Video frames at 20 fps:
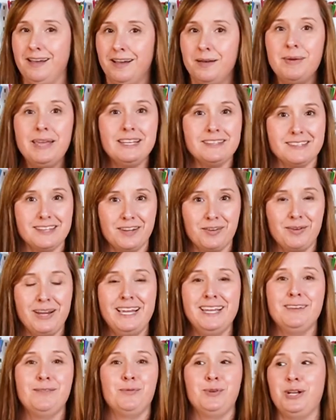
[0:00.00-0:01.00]
Amazing,
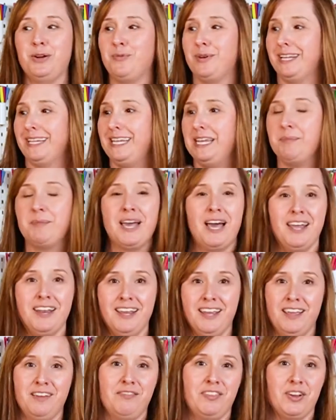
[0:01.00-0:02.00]
right? We don't want to keep
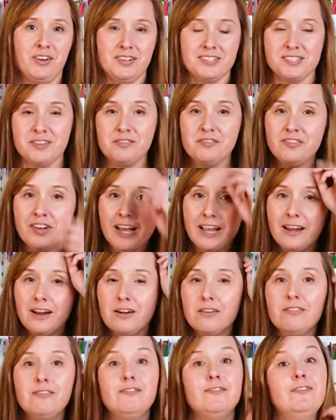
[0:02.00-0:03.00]
cutting if there is a
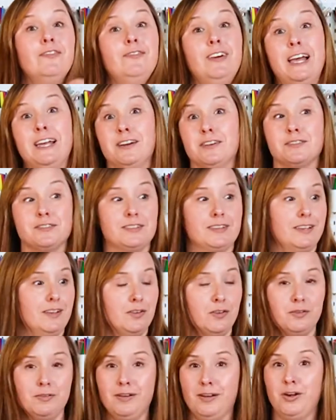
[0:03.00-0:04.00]
fire. Fires
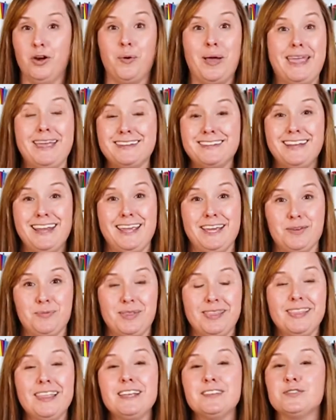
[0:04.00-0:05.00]
go hand in hand
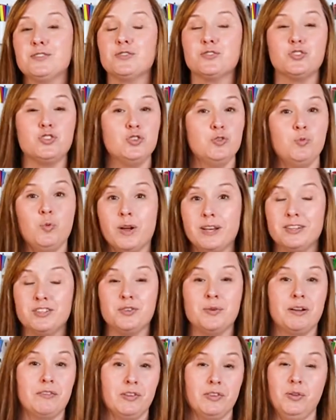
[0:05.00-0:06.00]
with lasers. You want to
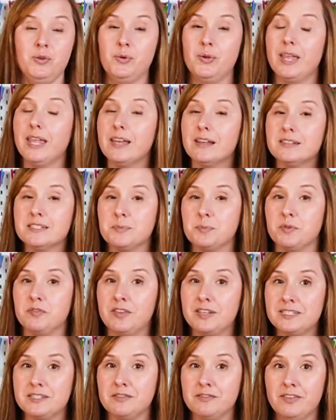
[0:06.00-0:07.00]
do everything you can to
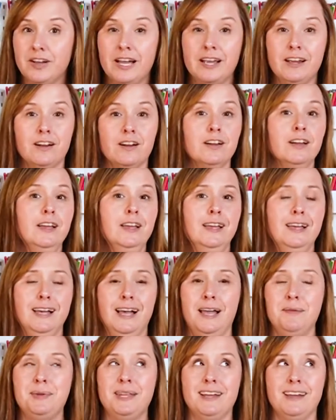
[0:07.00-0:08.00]
prevent a fire.
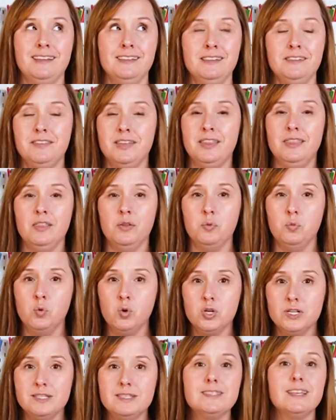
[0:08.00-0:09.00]
I mean, I live in the
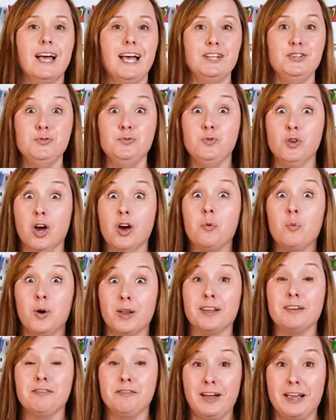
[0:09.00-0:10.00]
woods. I do not
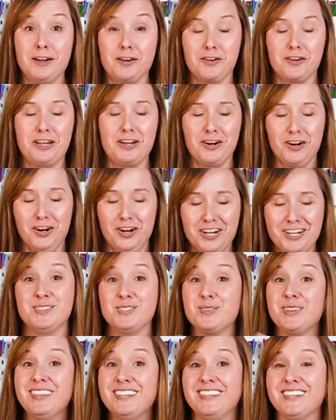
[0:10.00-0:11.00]
want a fire here.
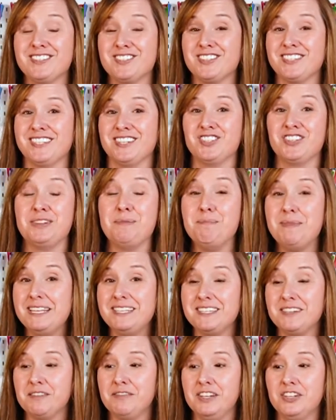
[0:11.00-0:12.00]
So I think that's just such an
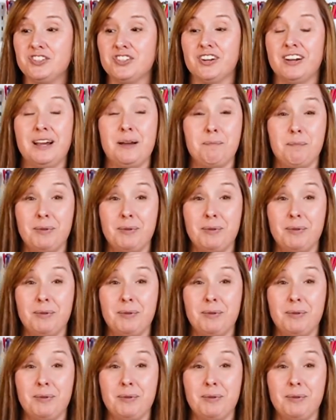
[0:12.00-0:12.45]
amazing feature.